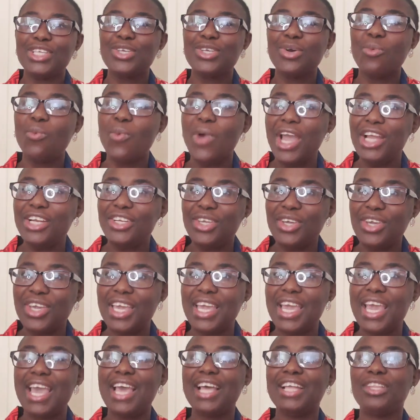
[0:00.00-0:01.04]
So when
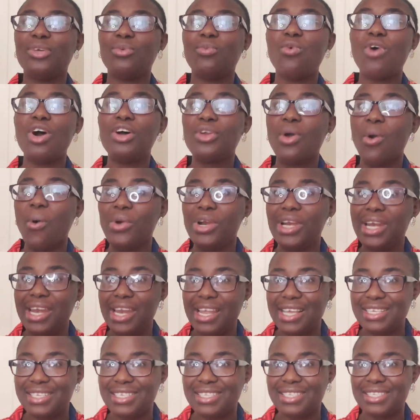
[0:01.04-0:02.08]
you hear the word
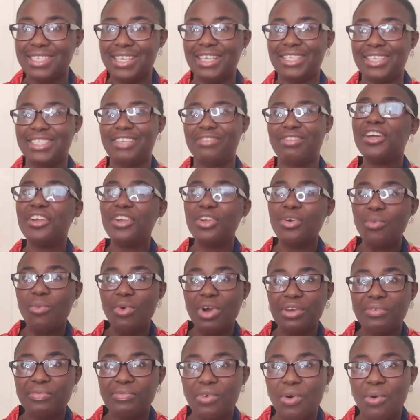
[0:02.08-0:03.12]
holistic, the other
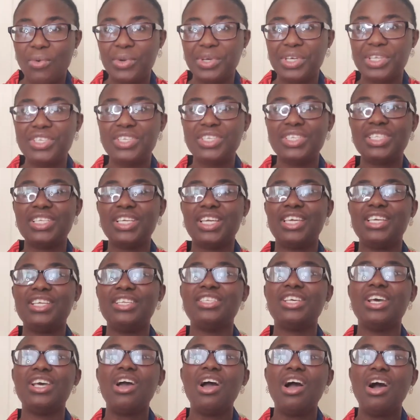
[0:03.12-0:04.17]
word for holistic
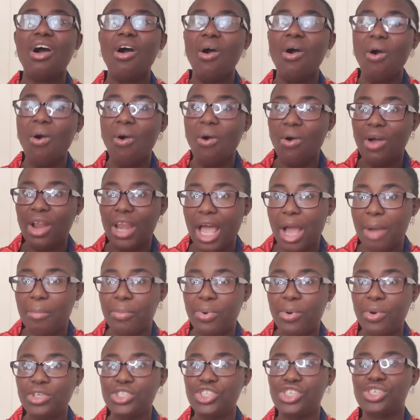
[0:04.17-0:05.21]
is whole
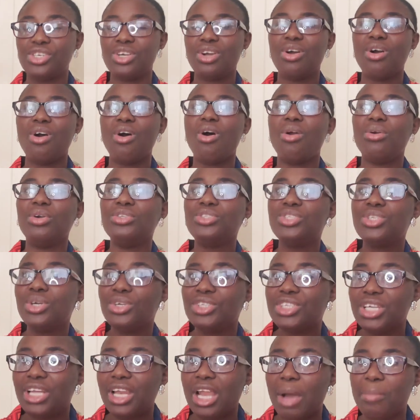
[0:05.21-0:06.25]
approach or a
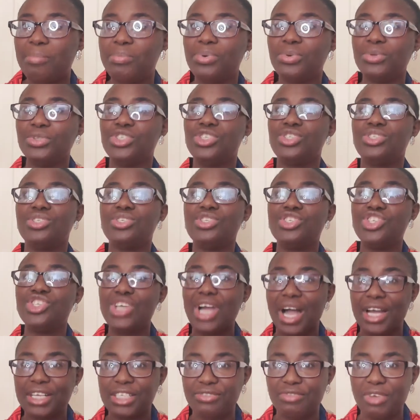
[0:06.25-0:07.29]
total approach to
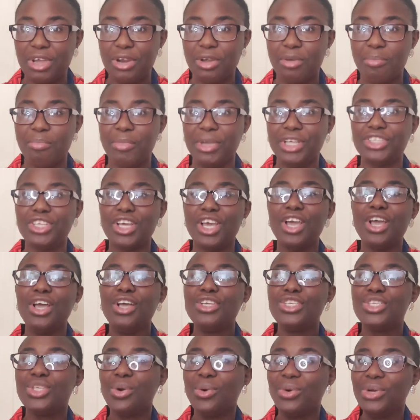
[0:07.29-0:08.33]
child development.
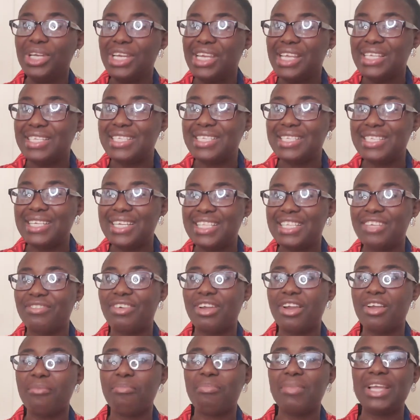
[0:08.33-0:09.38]
So holistic
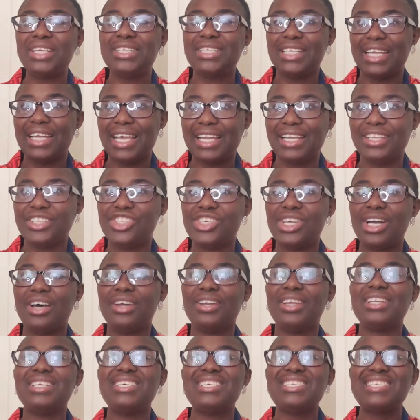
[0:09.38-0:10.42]
development in early
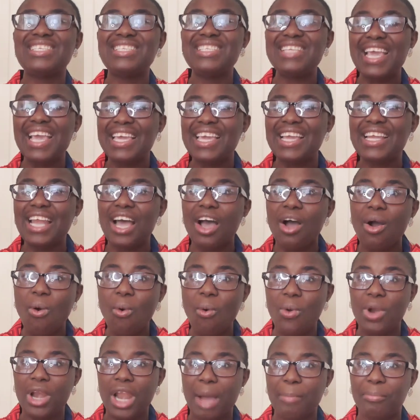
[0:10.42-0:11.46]
childhood is taking a
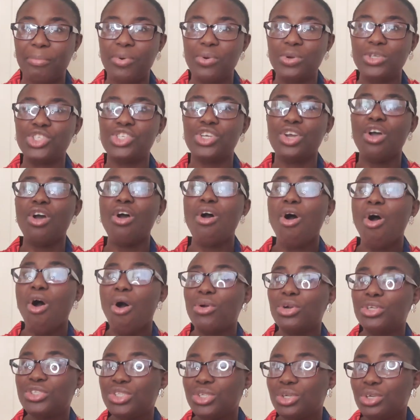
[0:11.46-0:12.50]
whole approach
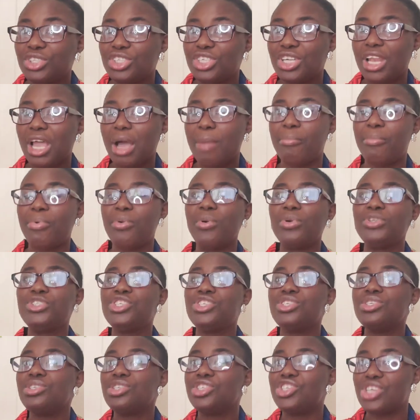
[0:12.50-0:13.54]
or a total
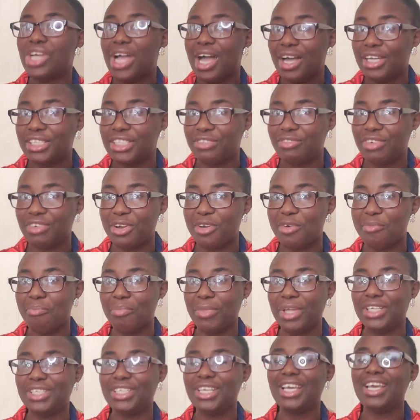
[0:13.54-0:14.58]
approach to child
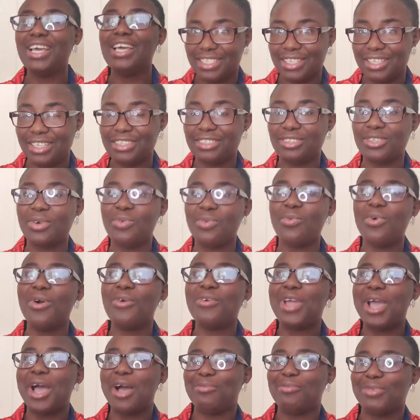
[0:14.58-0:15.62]
development. Don't
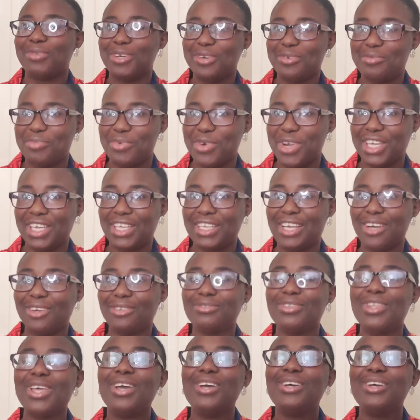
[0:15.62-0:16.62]
worry, I'm going to break it down.